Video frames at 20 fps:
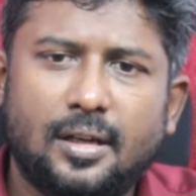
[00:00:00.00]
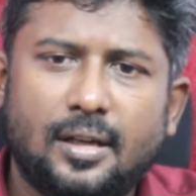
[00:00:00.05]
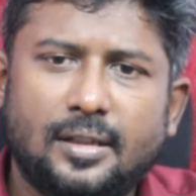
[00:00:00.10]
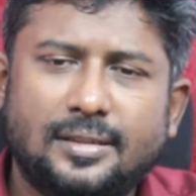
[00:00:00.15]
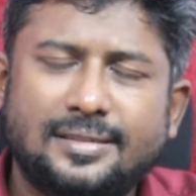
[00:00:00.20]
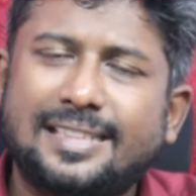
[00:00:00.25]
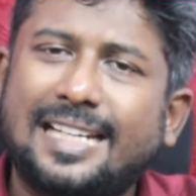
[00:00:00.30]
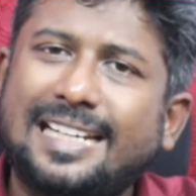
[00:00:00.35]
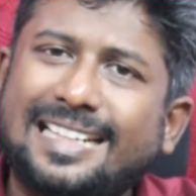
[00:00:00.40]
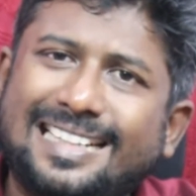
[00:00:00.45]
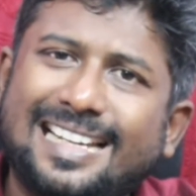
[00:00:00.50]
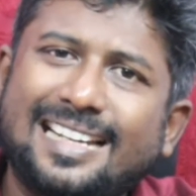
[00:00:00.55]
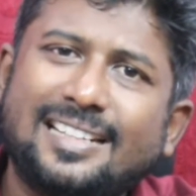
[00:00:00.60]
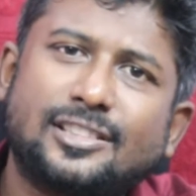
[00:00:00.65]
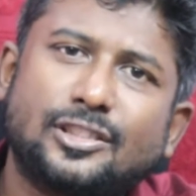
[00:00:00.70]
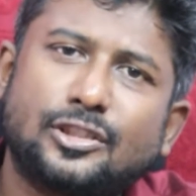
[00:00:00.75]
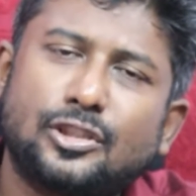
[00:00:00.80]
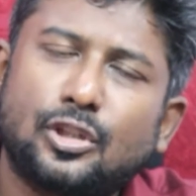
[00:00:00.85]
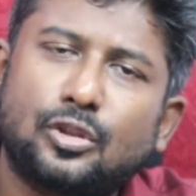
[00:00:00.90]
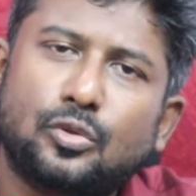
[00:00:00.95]

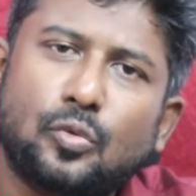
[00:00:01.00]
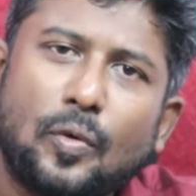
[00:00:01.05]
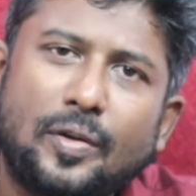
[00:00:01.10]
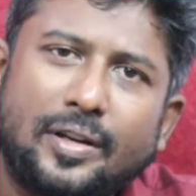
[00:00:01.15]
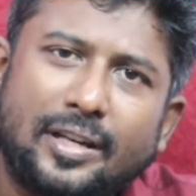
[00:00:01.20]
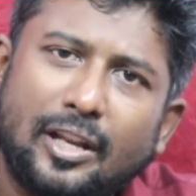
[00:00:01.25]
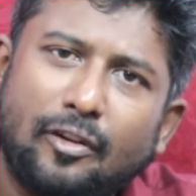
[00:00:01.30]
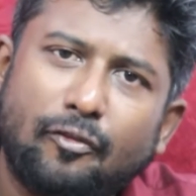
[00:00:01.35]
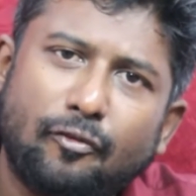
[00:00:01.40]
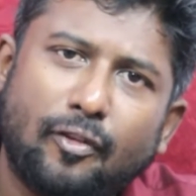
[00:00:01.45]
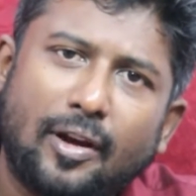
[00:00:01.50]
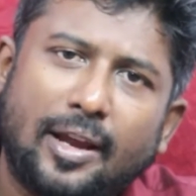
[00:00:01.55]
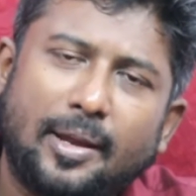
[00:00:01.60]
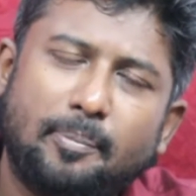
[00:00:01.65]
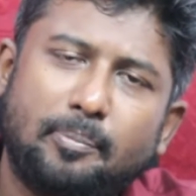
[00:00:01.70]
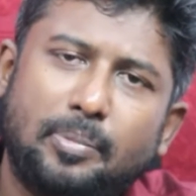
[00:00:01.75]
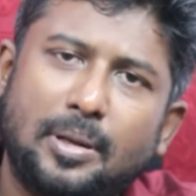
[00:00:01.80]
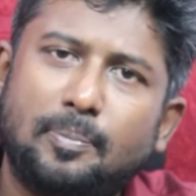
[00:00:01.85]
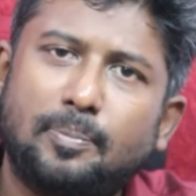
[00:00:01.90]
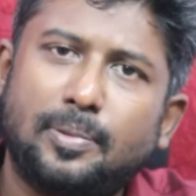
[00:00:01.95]
sentenced
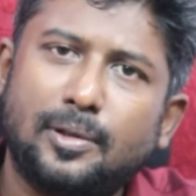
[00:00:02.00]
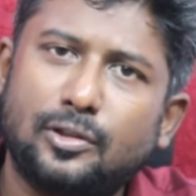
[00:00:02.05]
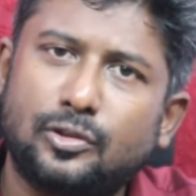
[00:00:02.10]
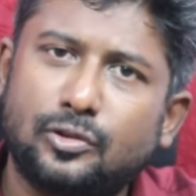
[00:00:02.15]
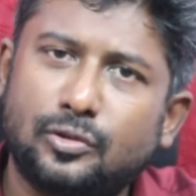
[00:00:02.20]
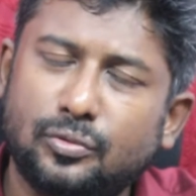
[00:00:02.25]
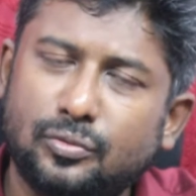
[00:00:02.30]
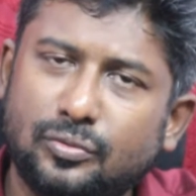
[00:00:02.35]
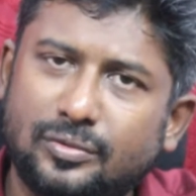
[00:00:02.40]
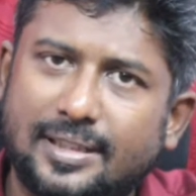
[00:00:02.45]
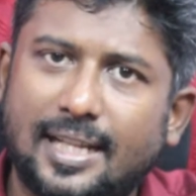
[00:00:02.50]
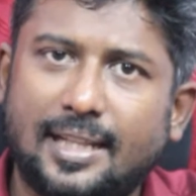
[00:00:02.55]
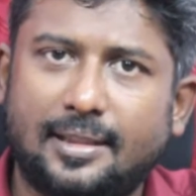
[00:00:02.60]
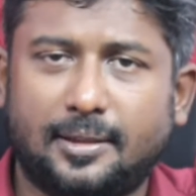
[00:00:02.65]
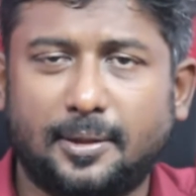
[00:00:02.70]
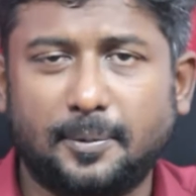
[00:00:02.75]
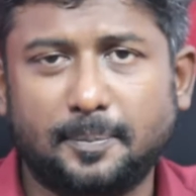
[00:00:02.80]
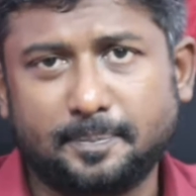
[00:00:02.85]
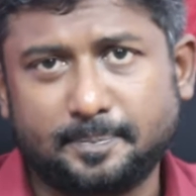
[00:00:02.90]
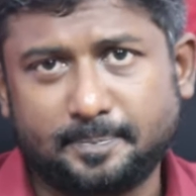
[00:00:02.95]
25 people to death.